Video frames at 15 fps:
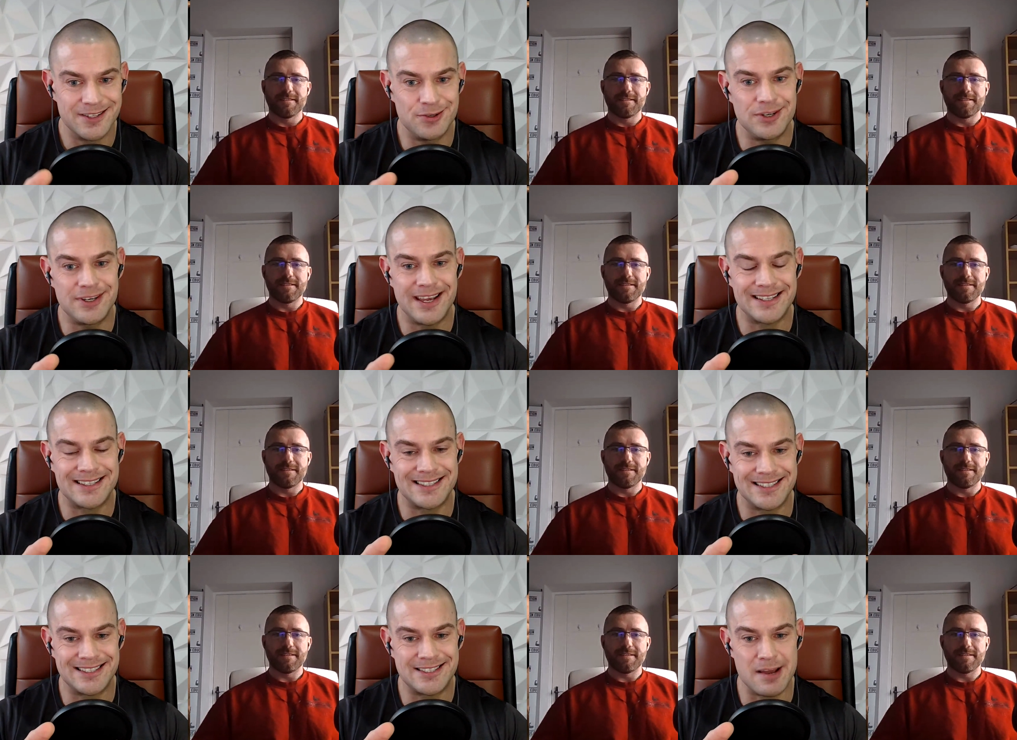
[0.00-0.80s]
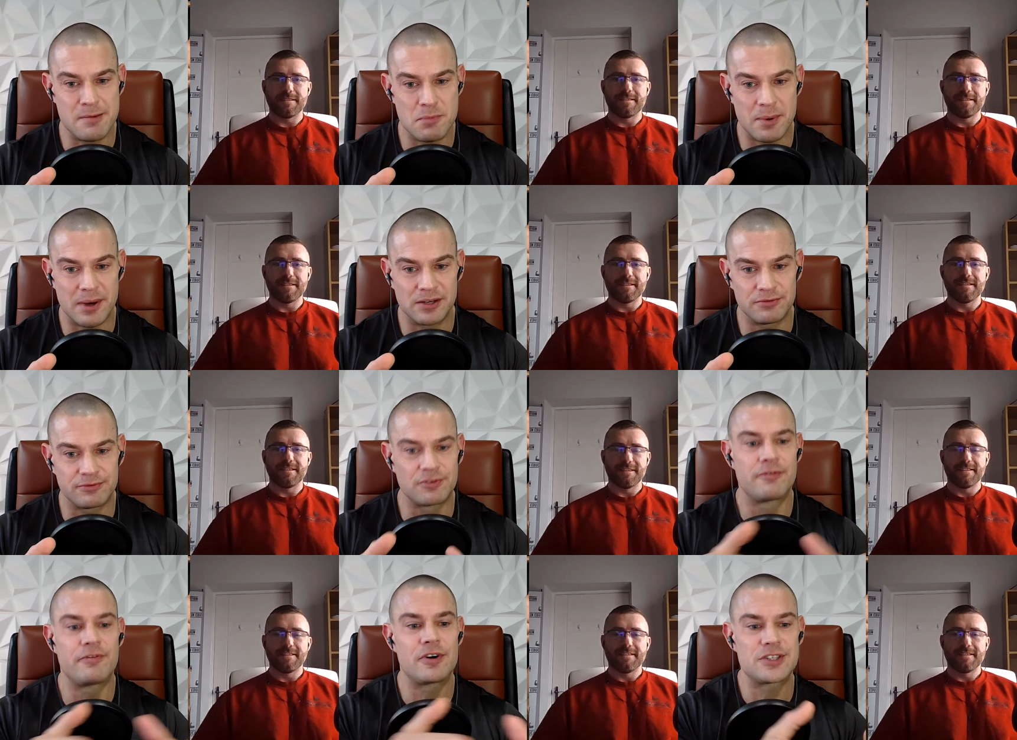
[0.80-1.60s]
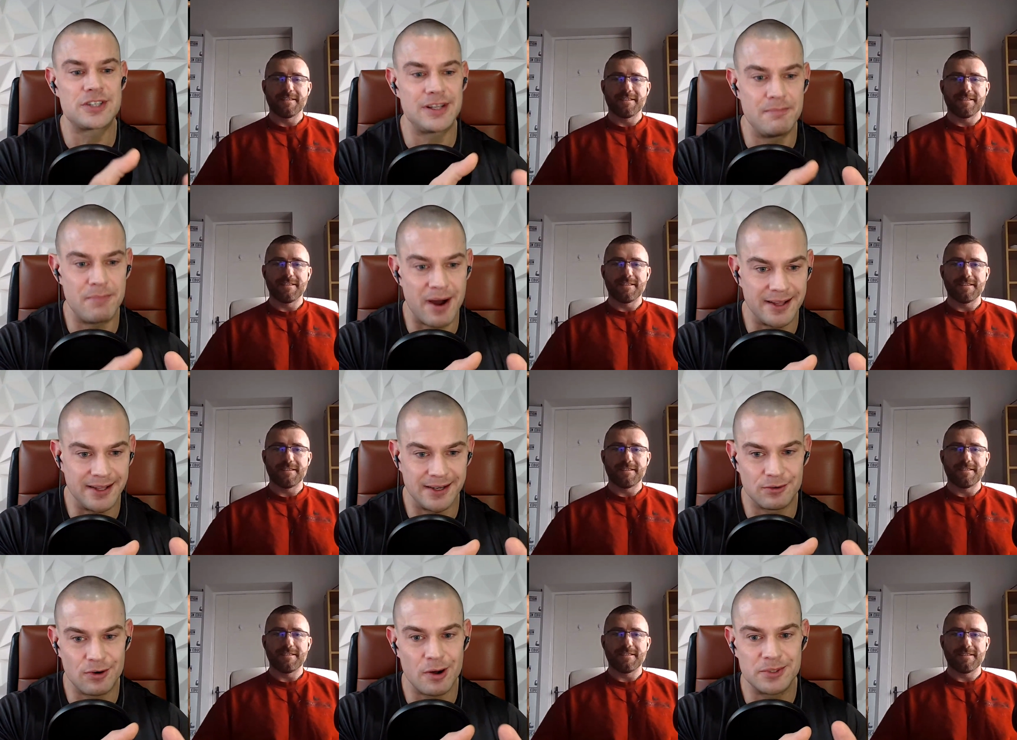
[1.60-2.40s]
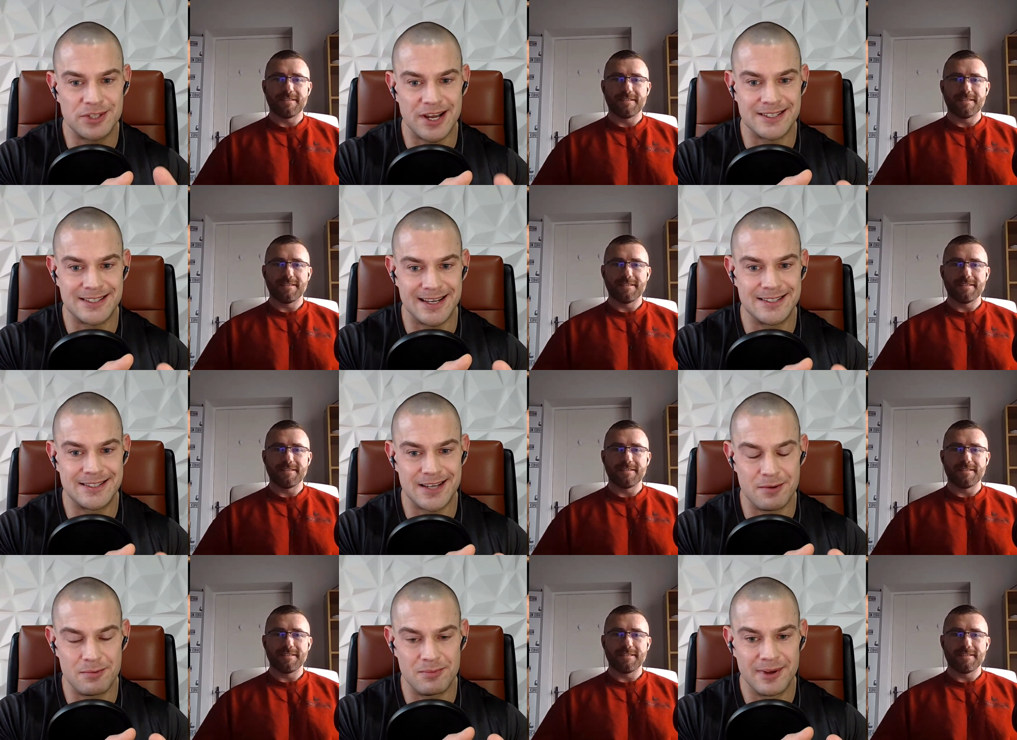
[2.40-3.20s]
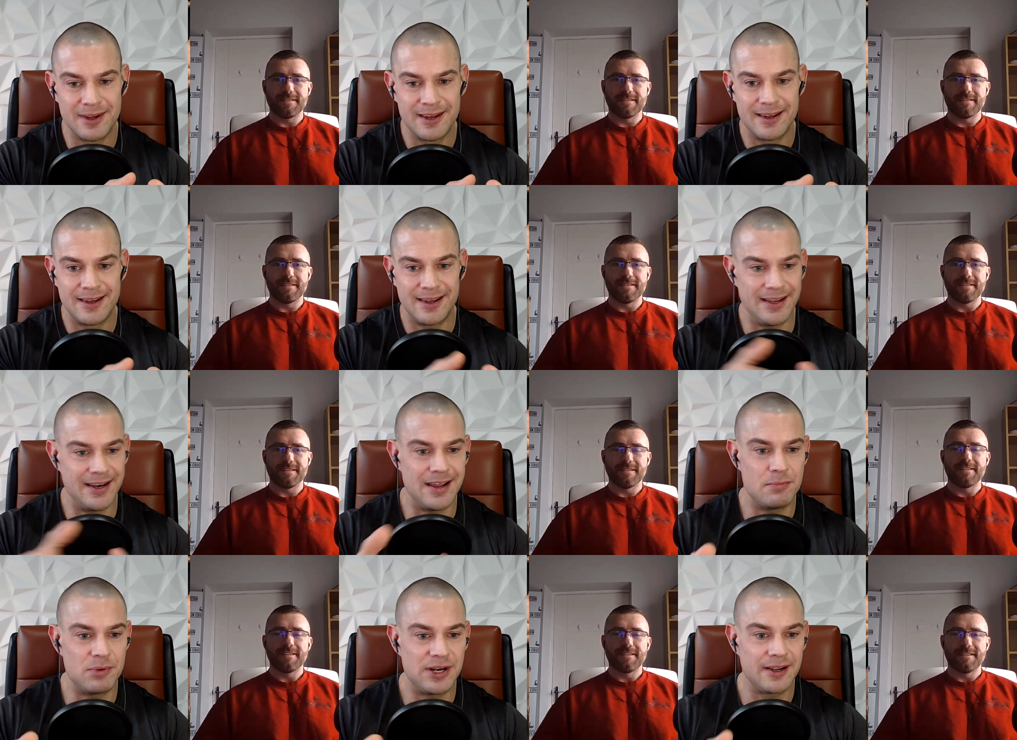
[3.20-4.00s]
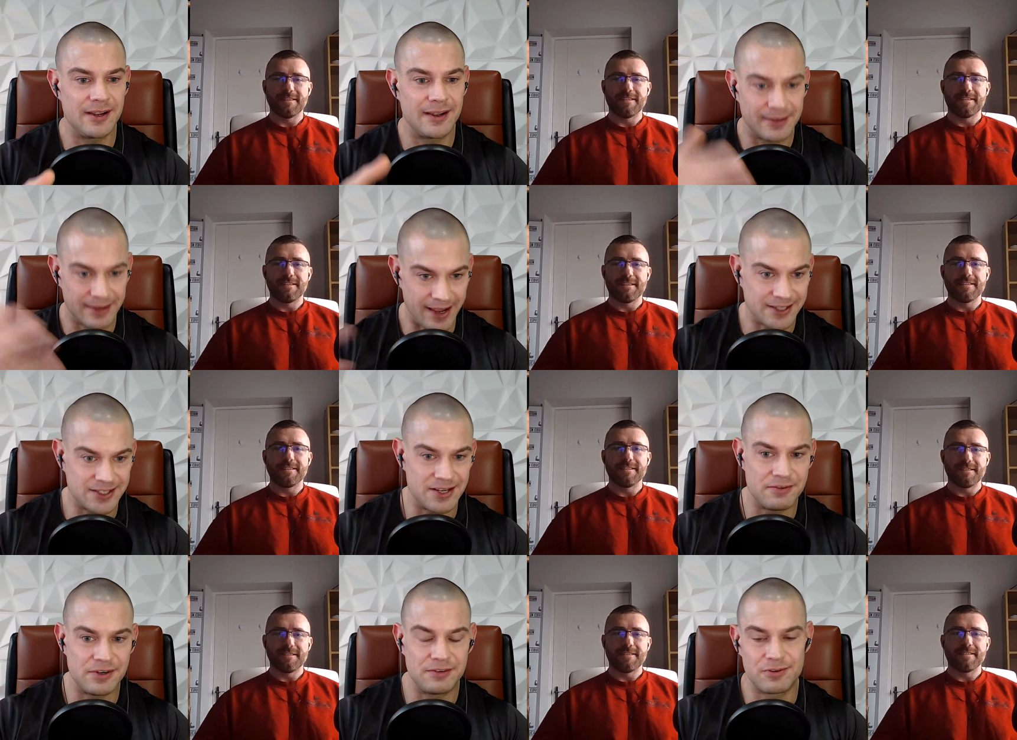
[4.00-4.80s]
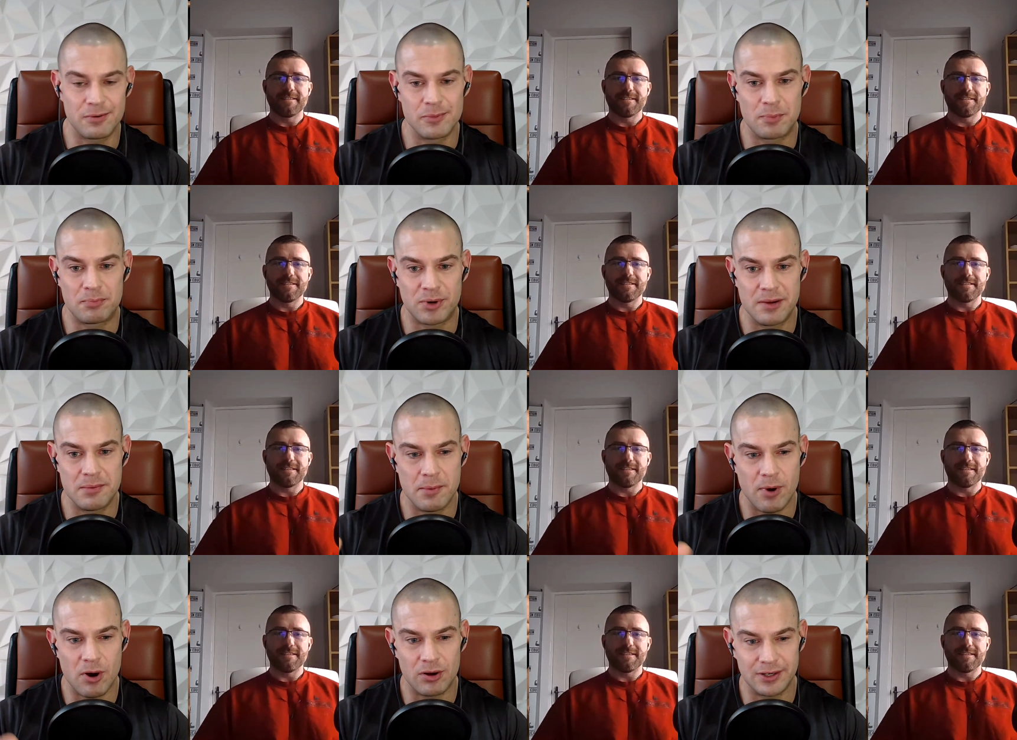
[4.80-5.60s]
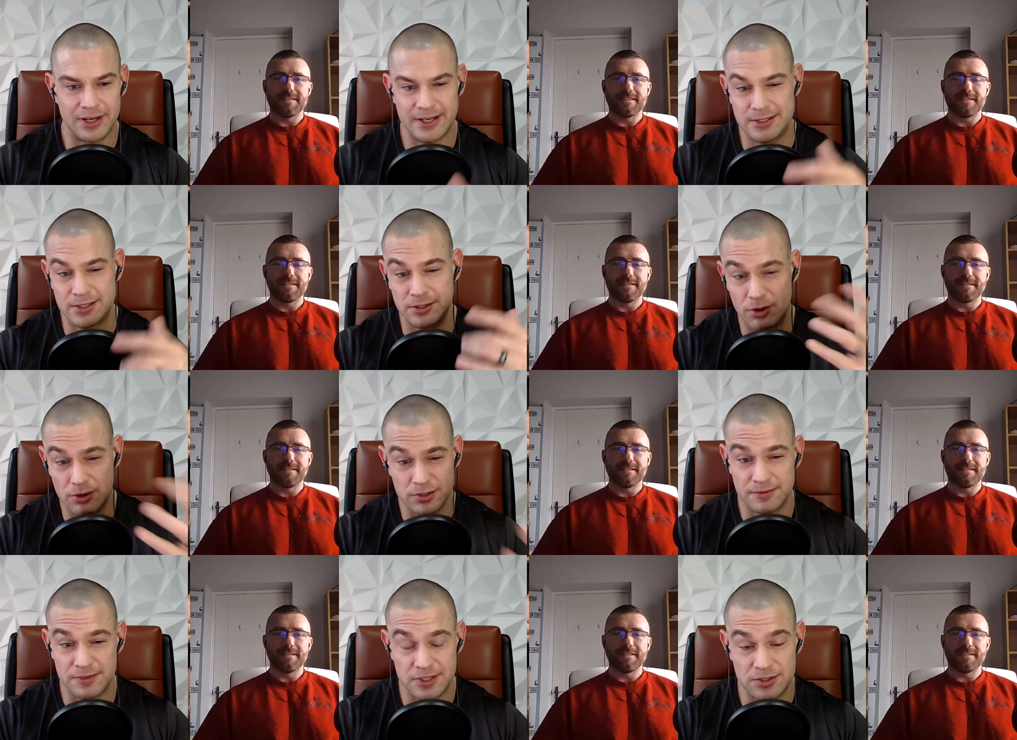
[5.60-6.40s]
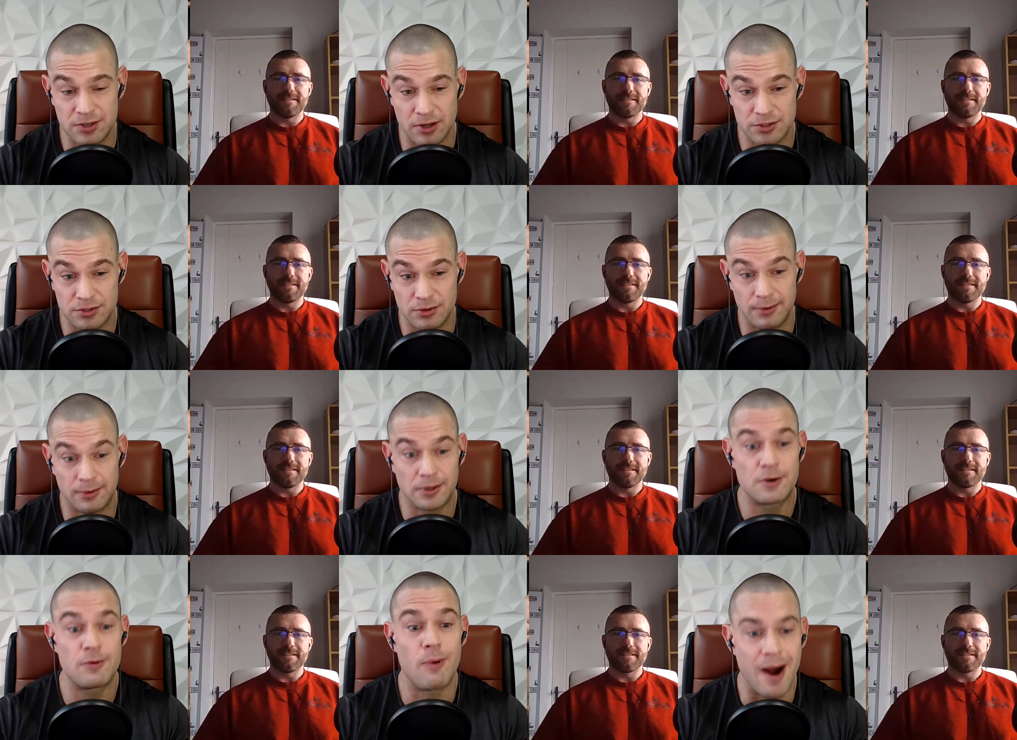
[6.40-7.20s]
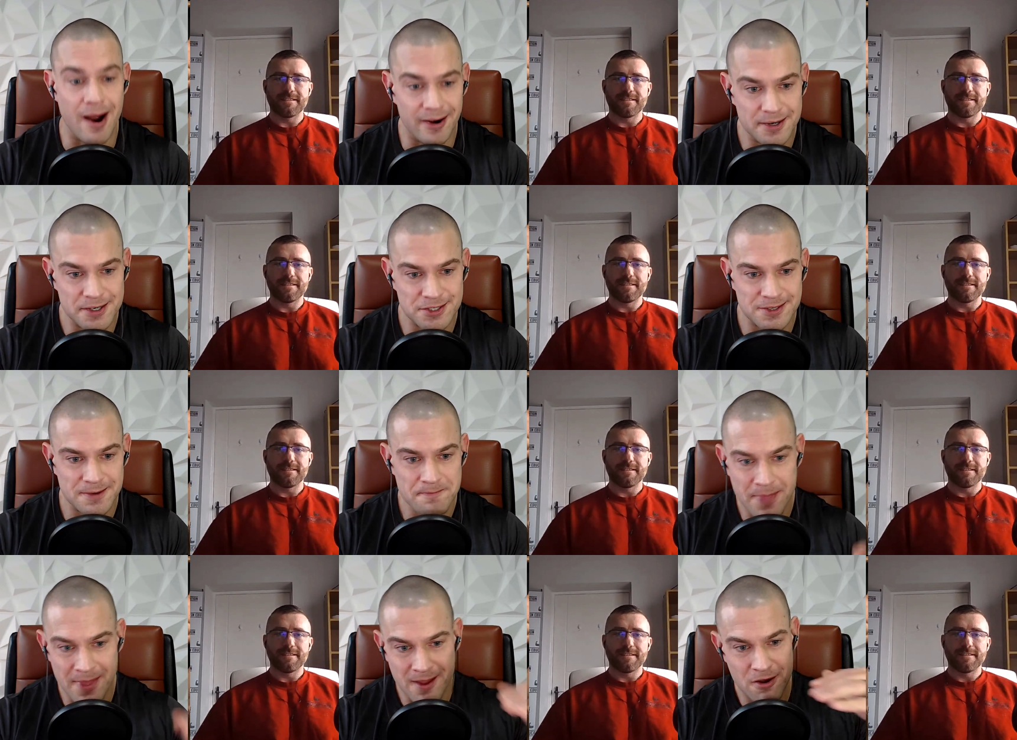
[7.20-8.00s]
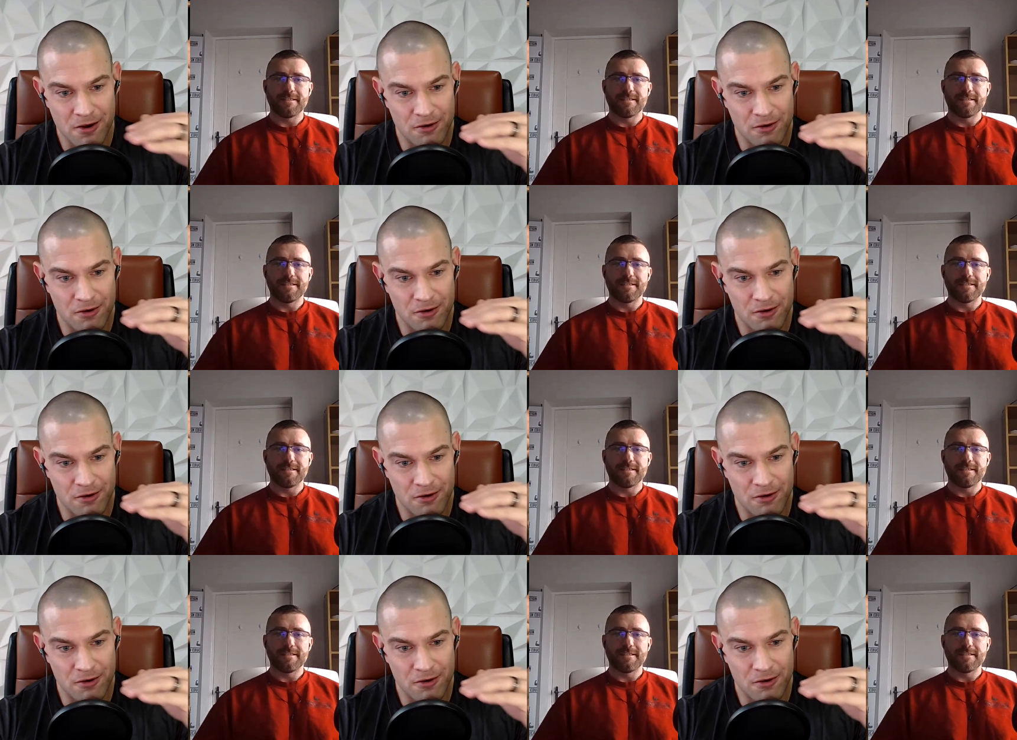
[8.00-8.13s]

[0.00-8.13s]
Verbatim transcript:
Speaker 1: Do you get the same amount of reversely binding aromatase enzyme inhibiting activity from the Primobolan as the dose of testosterone requires